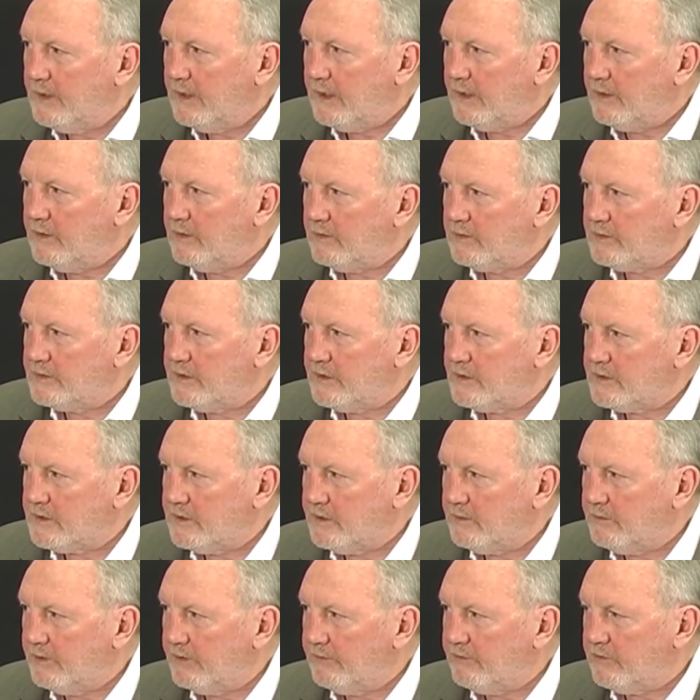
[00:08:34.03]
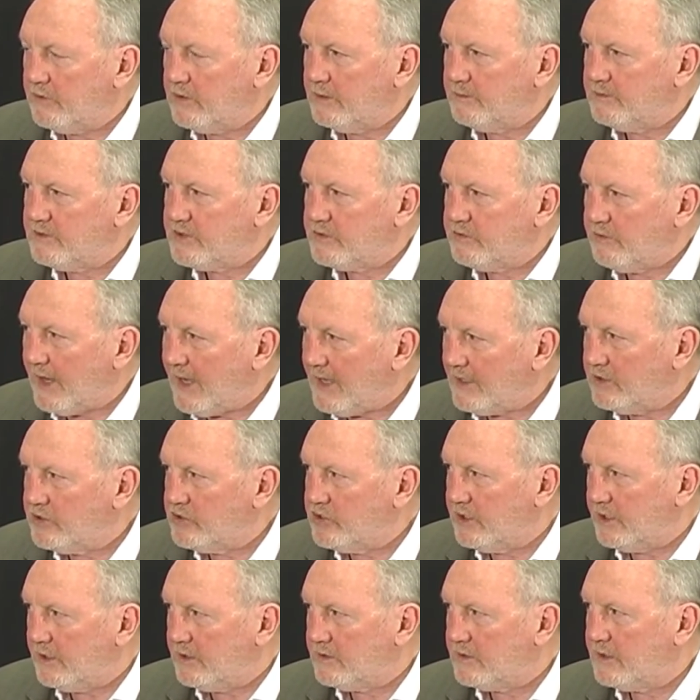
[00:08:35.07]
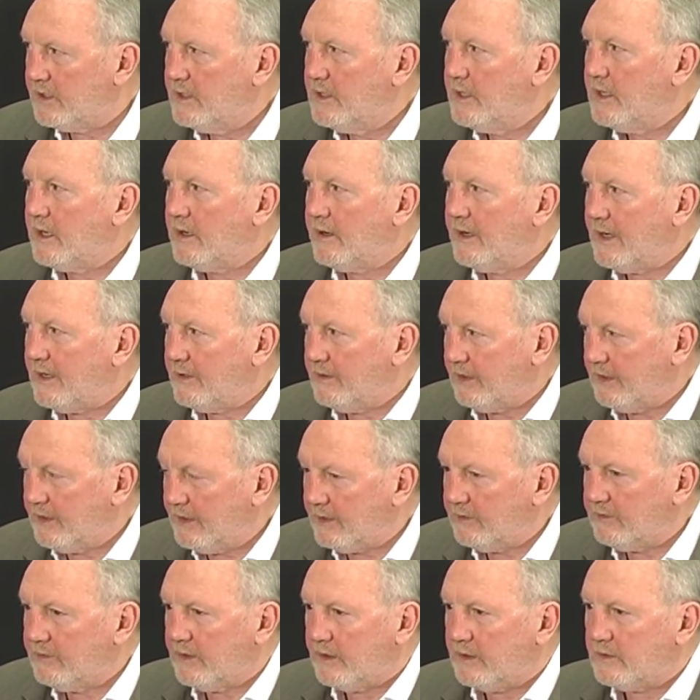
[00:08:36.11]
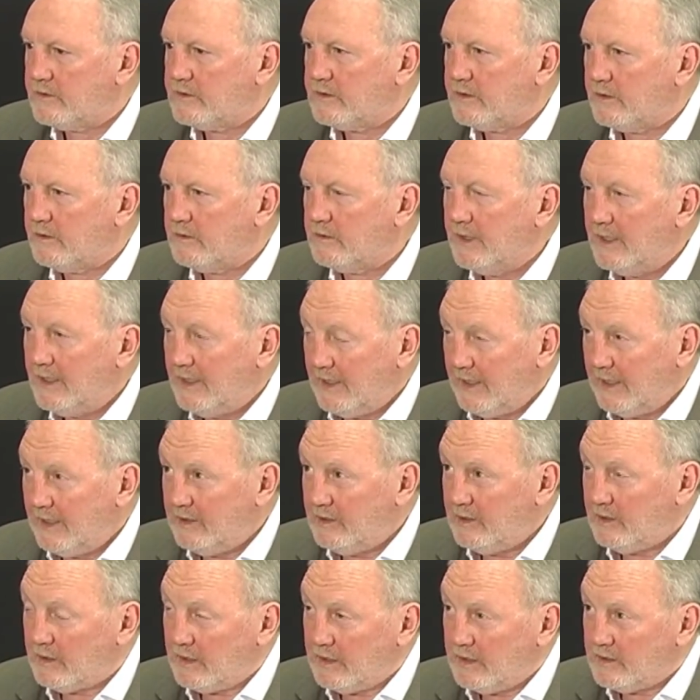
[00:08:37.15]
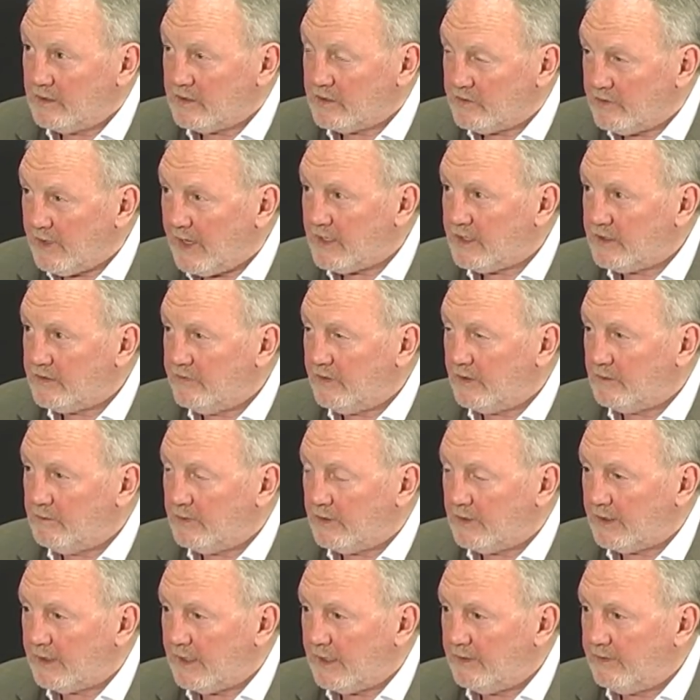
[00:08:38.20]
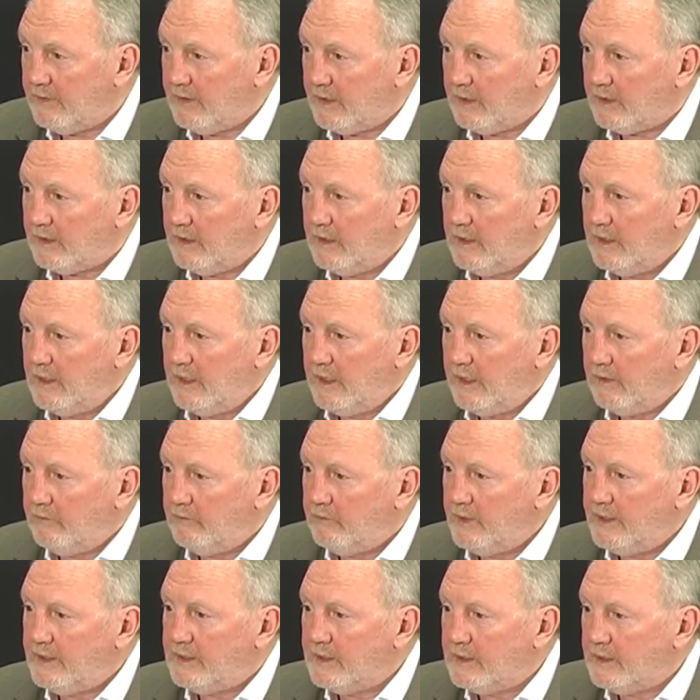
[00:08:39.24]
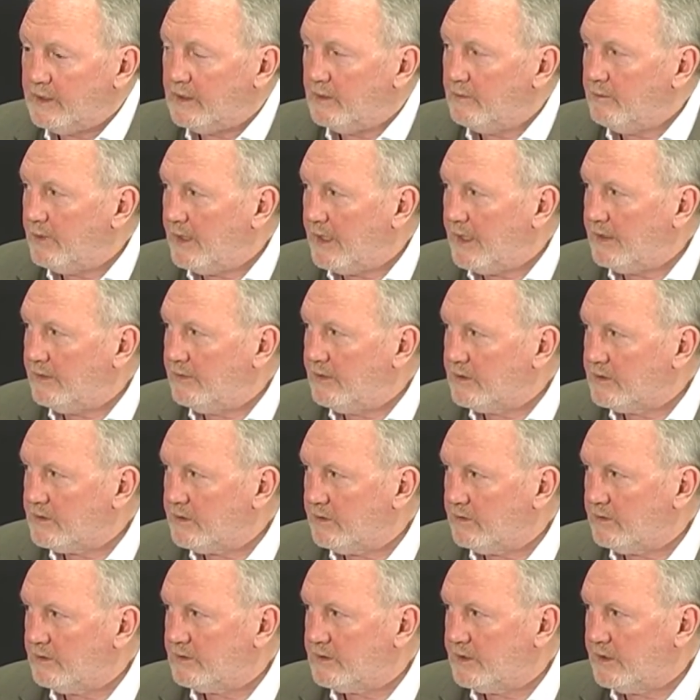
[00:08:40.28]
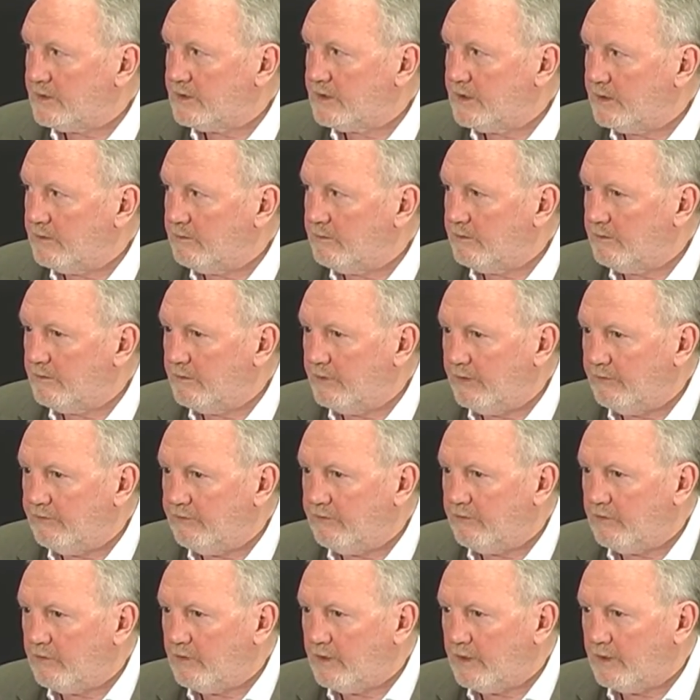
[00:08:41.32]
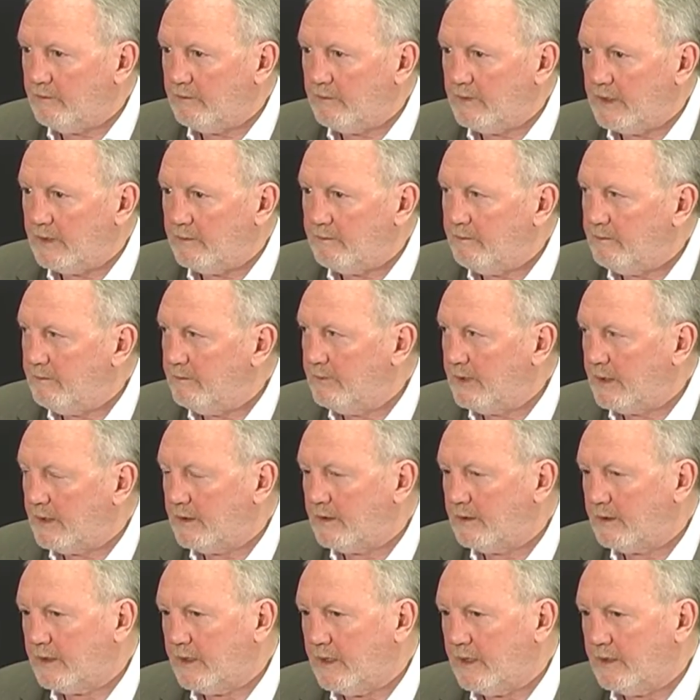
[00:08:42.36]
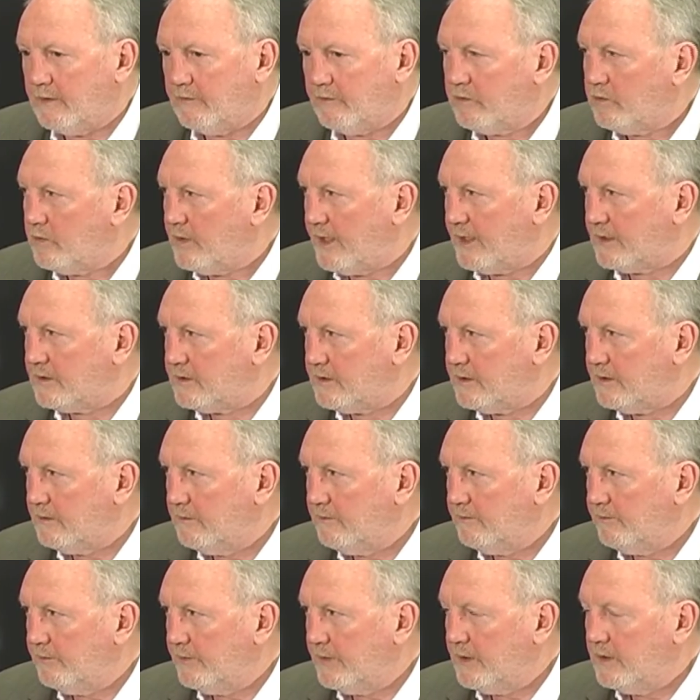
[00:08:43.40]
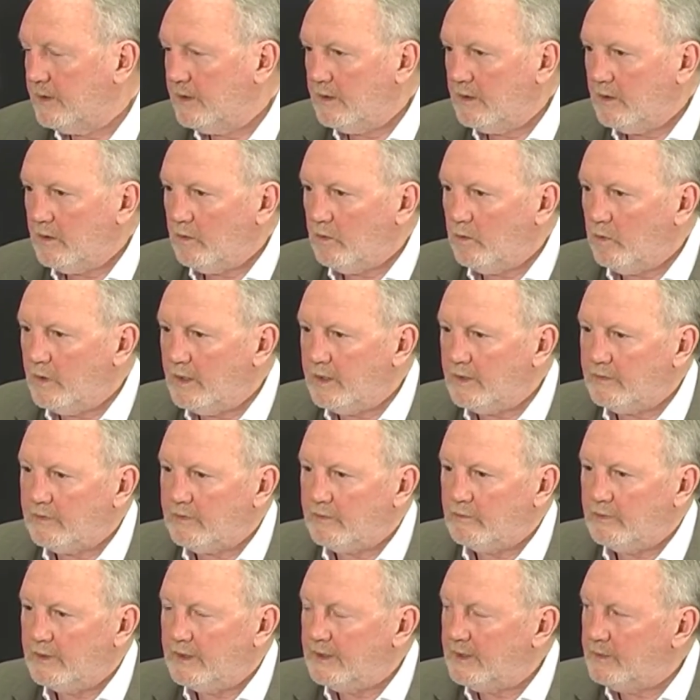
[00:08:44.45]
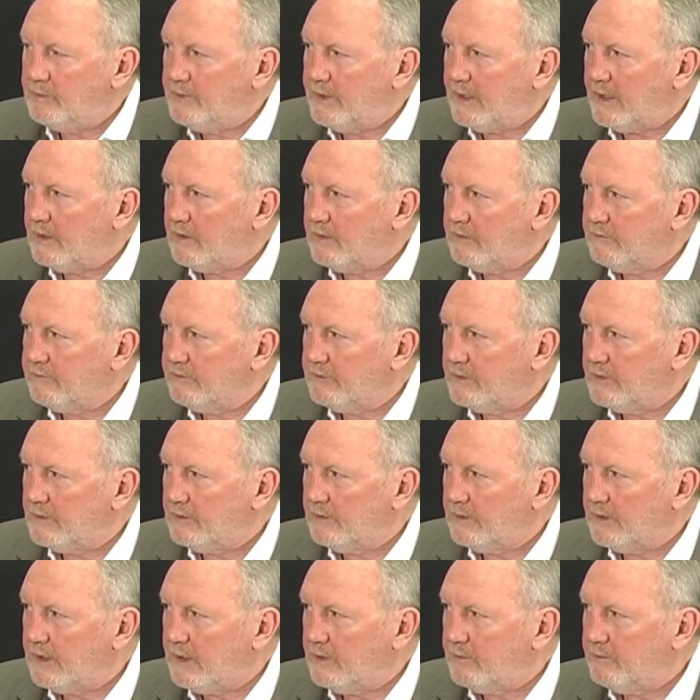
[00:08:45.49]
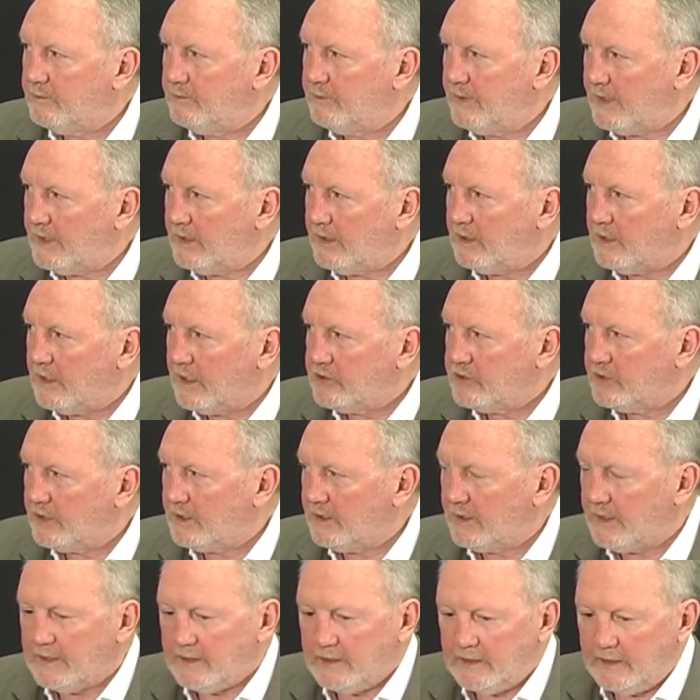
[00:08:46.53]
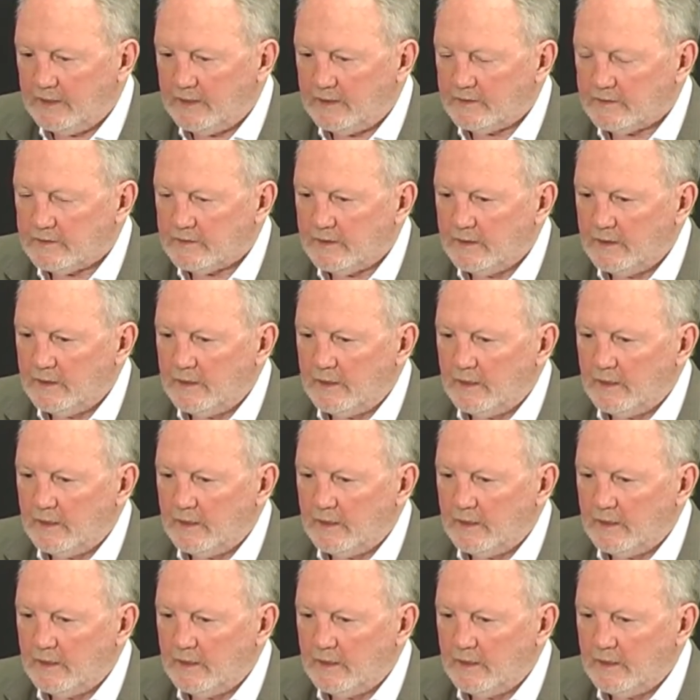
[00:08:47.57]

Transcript: And whole system reform strategies are how to get there. So in the Stratosphere book, I think if we can combine this whole system reform kind of quest with really powerful pedagogical ideas